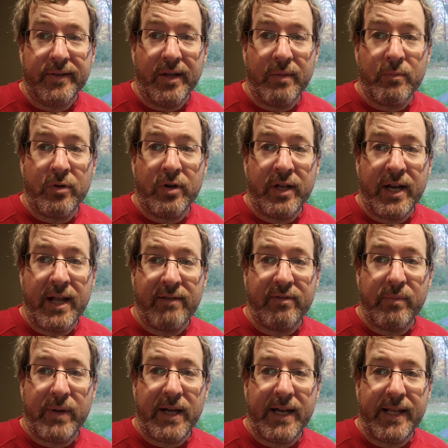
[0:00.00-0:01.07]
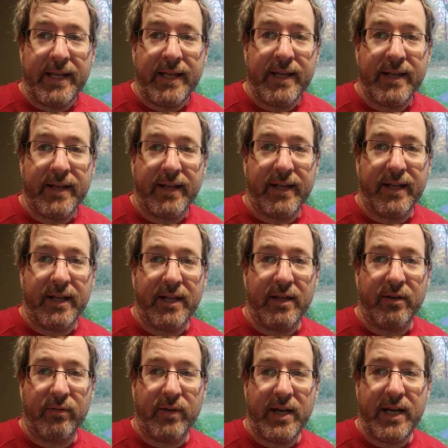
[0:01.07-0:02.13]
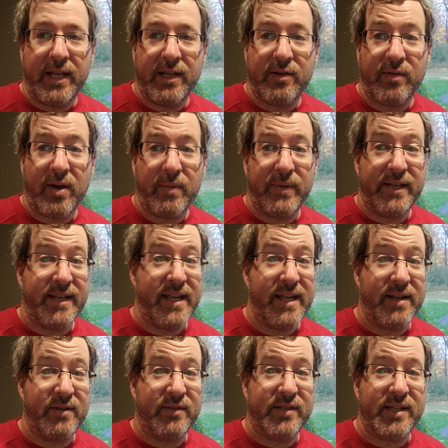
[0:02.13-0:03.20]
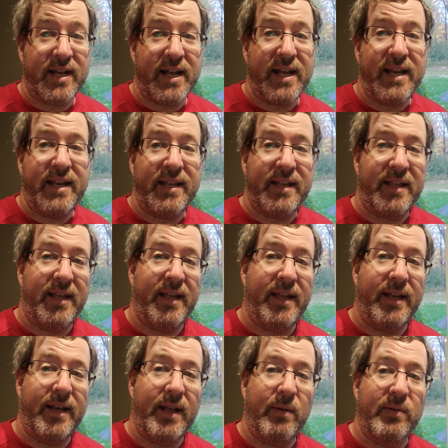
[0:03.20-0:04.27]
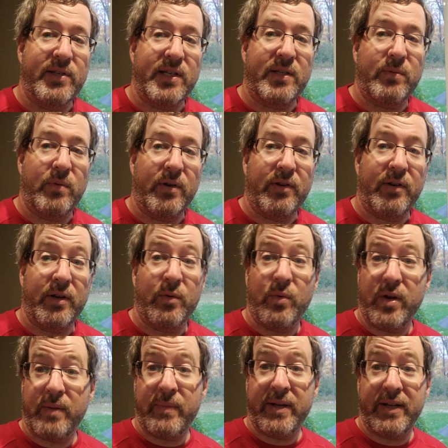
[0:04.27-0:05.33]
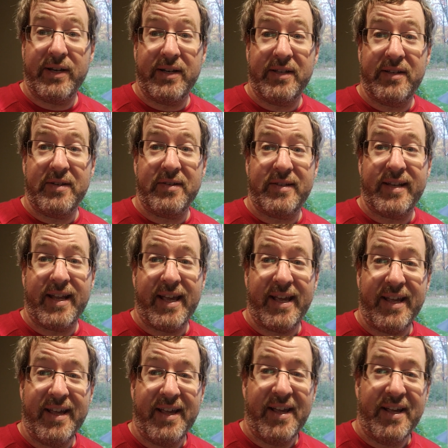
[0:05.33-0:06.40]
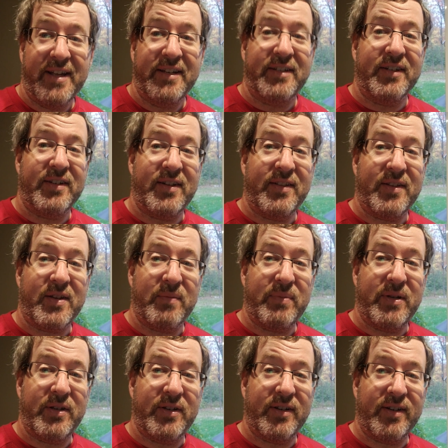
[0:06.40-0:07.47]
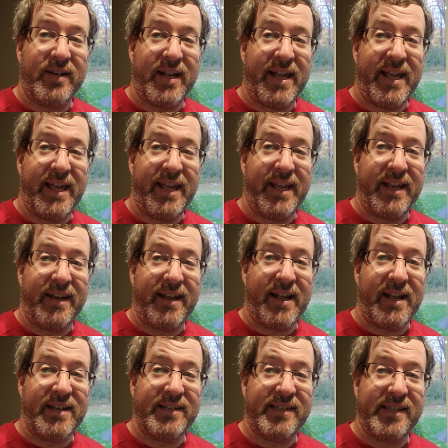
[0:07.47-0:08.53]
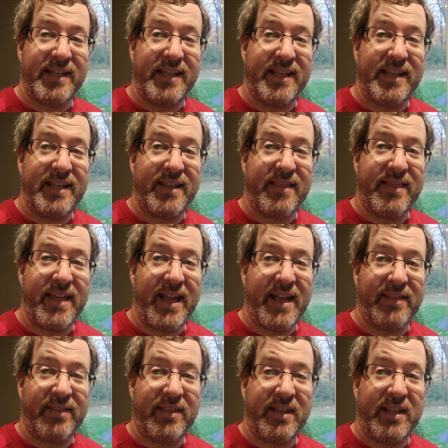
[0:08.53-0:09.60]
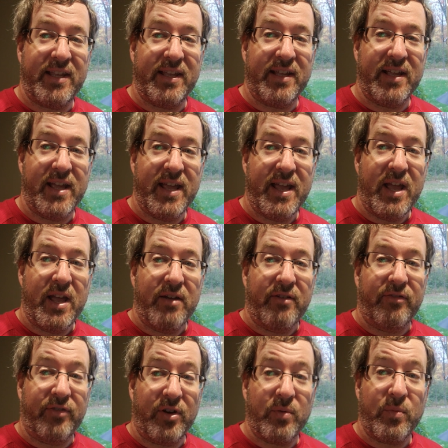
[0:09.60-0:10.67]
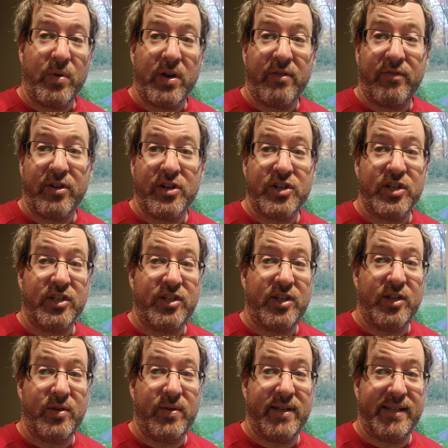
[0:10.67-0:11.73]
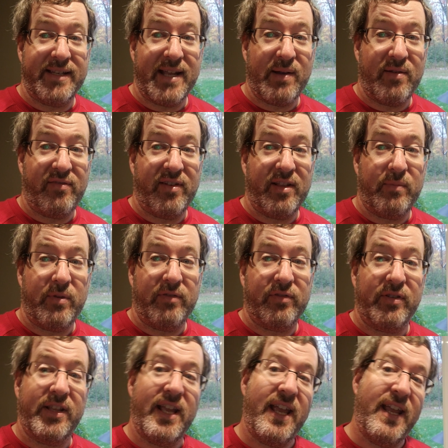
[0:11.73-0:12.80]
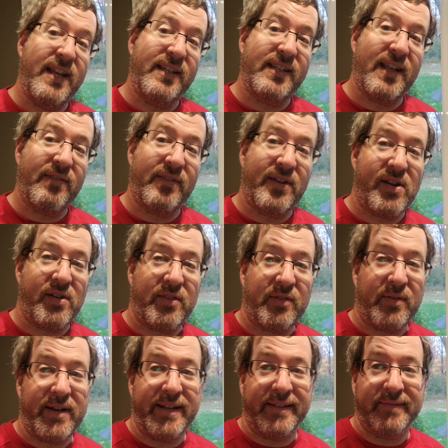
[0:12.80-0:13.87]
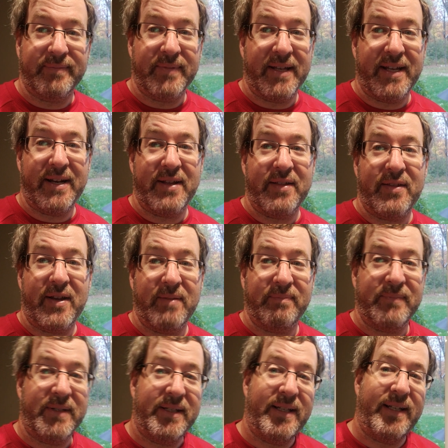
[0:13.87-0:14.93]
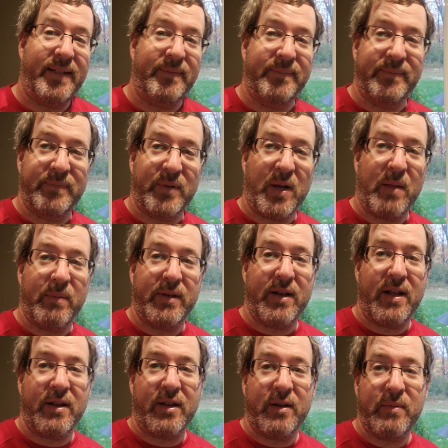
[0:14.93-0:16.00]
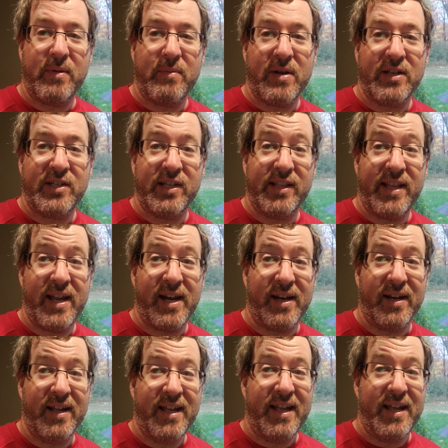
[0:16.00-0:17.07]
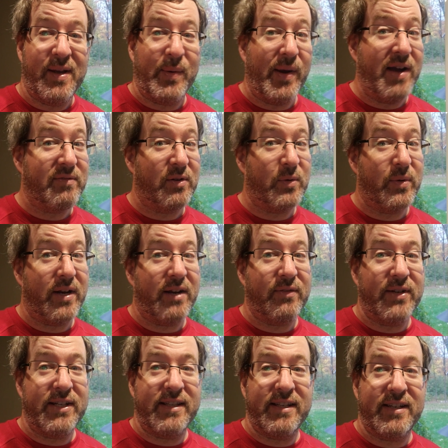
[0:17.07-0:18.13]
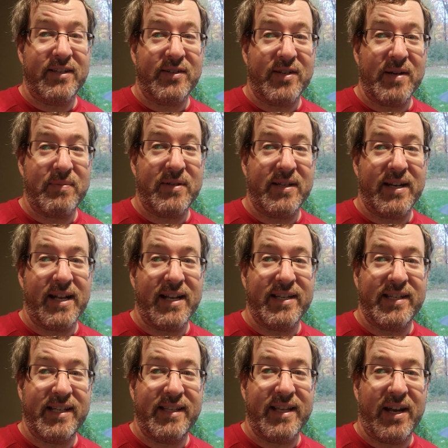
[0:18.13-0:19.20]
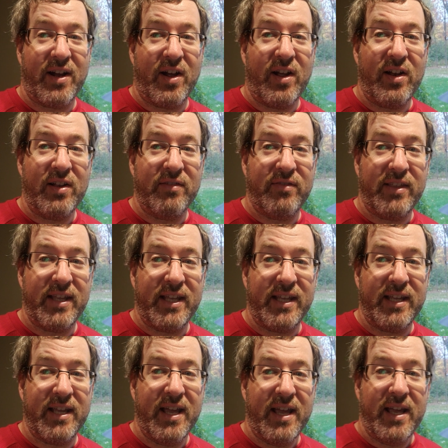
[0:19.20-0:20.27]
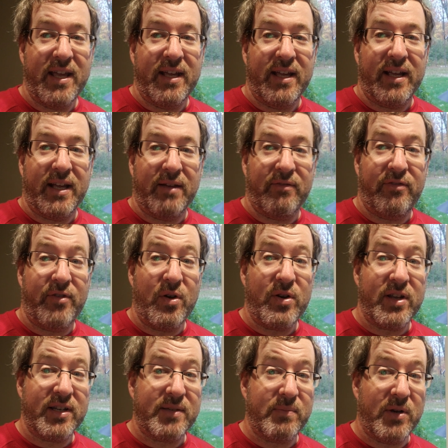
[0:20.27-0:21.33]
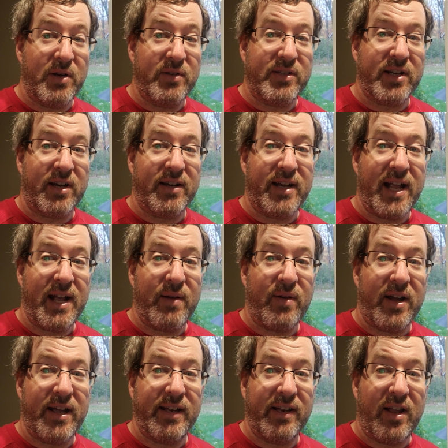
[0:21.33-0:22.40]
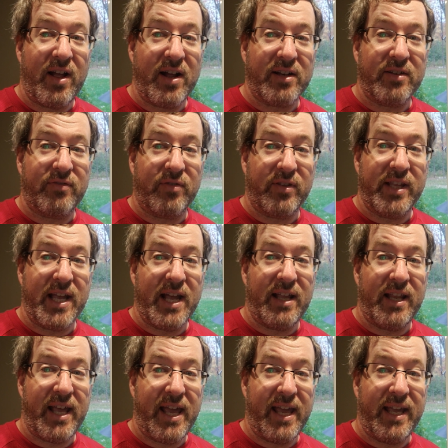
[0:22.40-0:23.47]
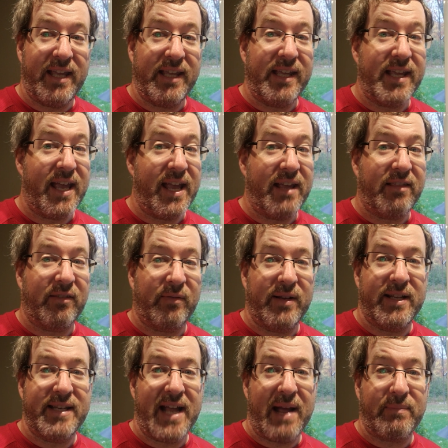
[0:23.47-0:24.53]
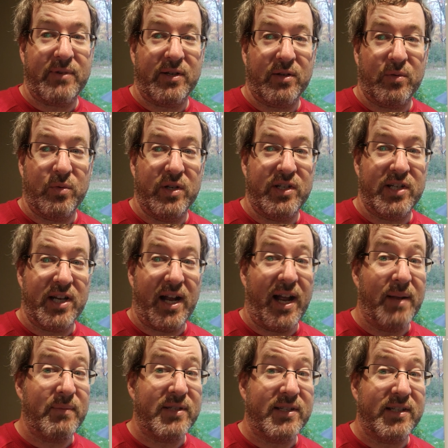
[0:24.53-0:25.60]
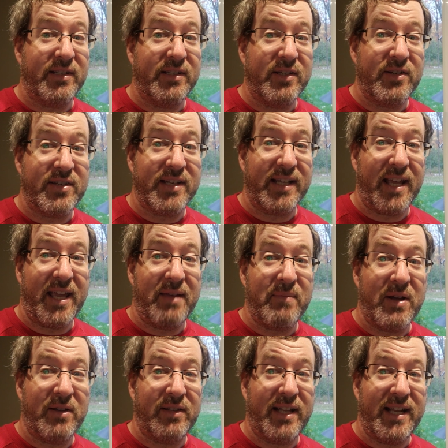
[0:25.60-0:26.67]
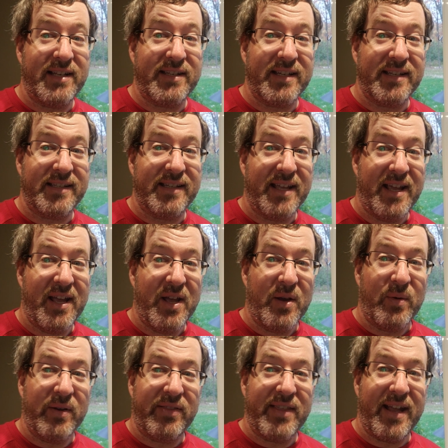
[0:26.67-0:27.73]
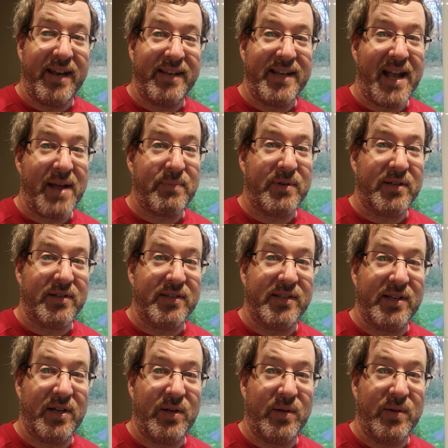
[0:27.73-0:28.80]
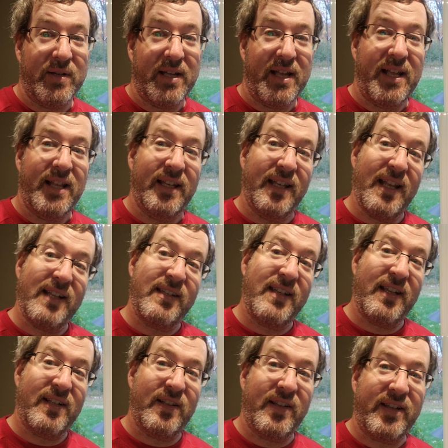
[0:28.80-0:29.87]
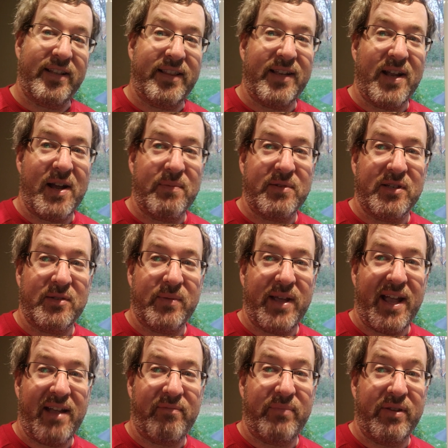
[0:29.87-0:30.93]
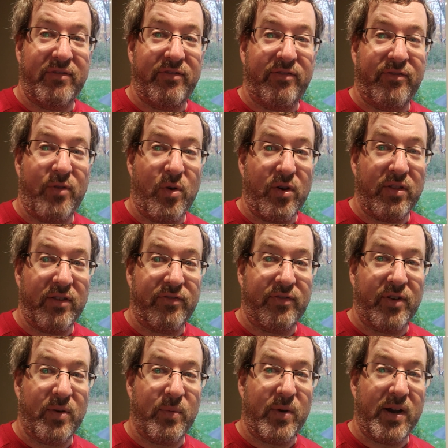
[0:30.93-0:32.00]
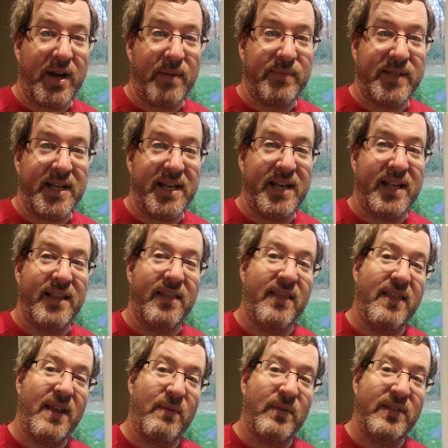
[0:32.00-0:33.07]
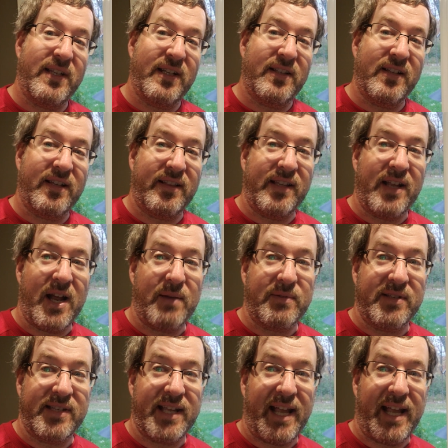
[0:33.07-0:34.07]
Good morning, everybody. Uh, a rainy, crummy day outside, and I was just wondering what am I going to do today? Turned on the computer, and I see that the firmware version 2 is now available for the A7R3, and I thought, eh, probably not going to be much in there. However, when I read the description, I see that all of the um, focus modes are now unlocked for the laea 3 adapter, which I'm still using A-mount lenses with that adapter, so Let's take a look at the options we have before the firmware update, then we'll take a look at the options